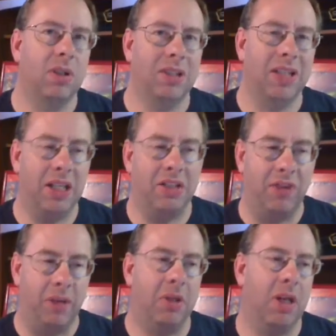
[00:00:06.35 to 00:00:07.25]
slash
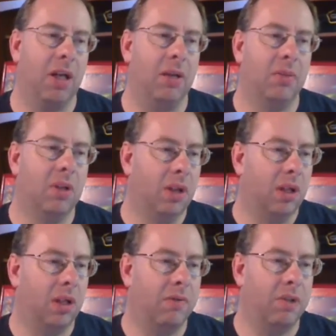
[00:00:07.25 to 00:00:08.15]
Famicom
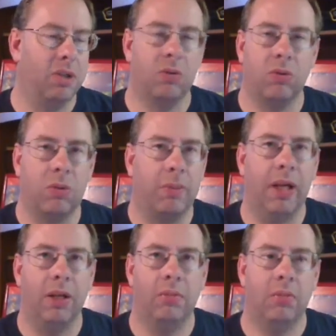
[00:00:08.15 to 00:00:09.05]
uh, visual
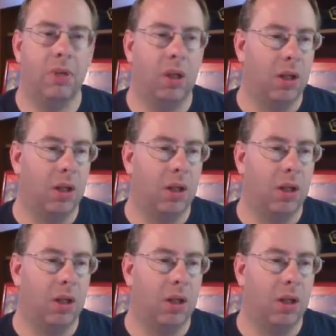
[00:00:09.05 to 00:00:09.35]
companion